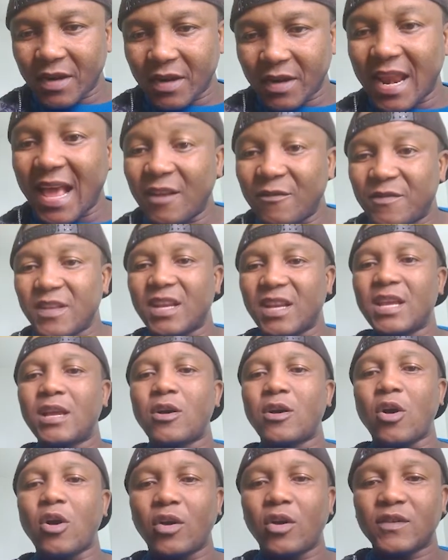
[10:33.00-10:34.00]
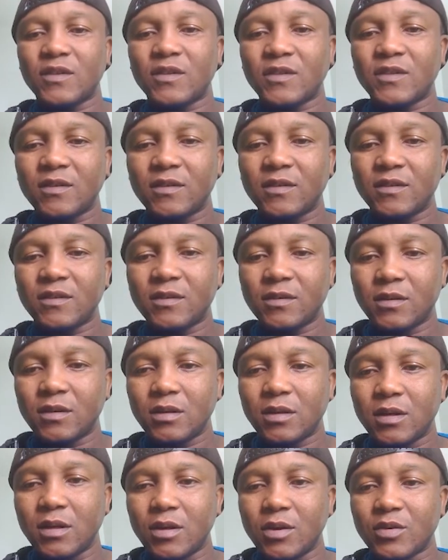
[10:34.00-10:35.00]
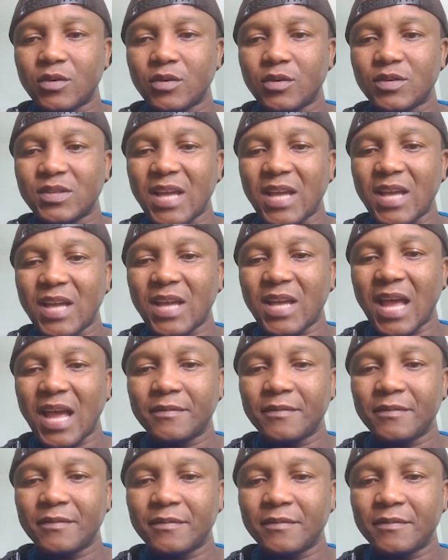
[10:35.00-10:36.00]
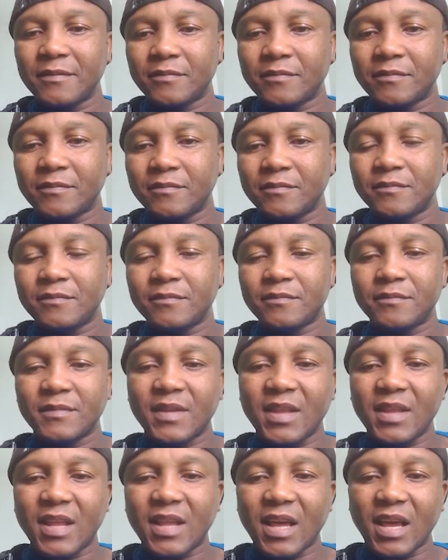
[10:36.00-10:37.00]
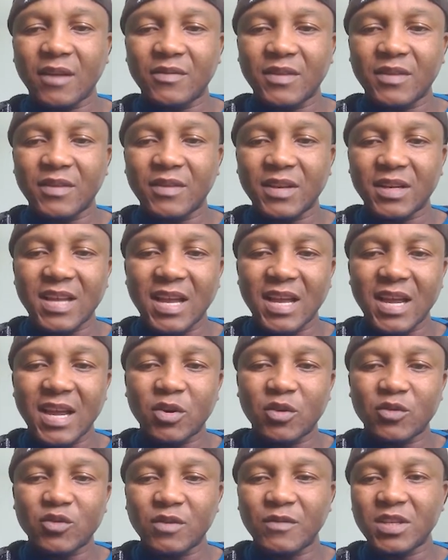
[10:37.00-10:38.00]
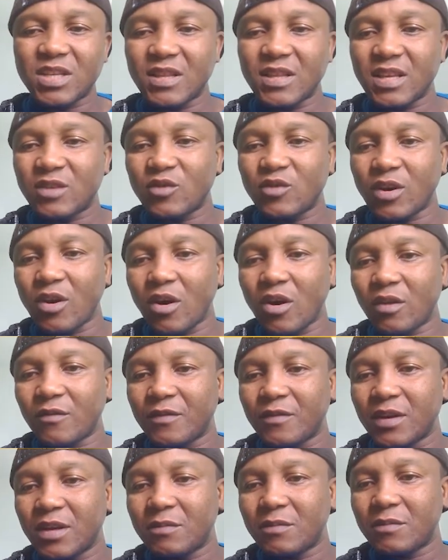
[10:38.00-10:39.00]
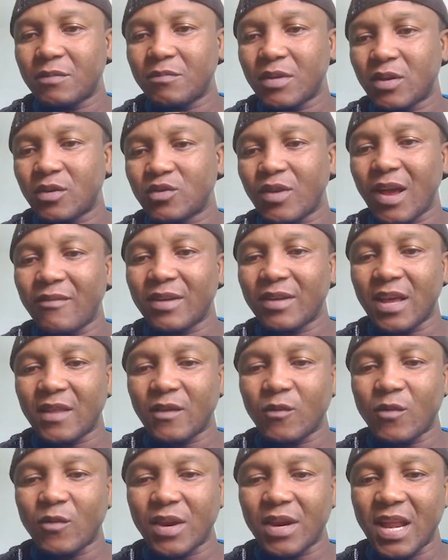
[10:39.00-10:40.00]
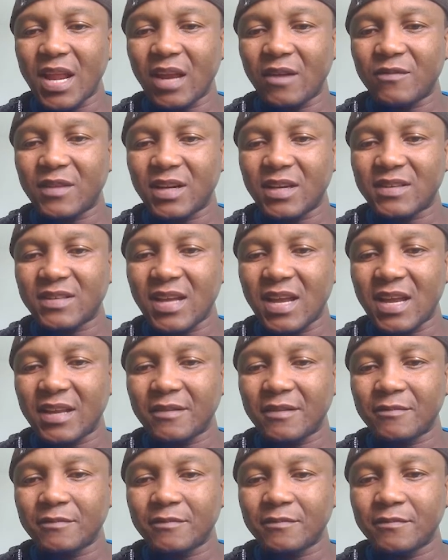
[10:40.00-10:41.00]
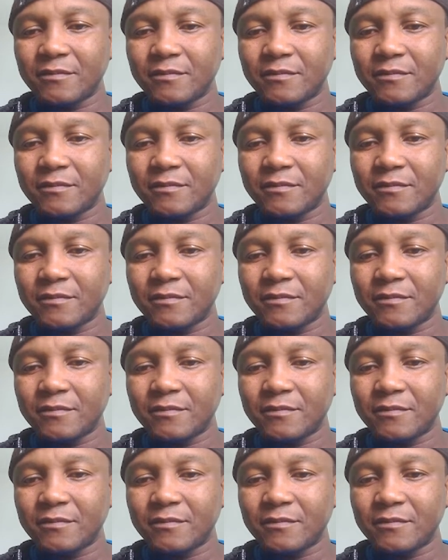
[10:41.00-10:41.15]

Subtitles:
negative 3 cos, sine, negative 3 sine, because we differentiate this one, all of it, because we don't have another one, negative 3 sine,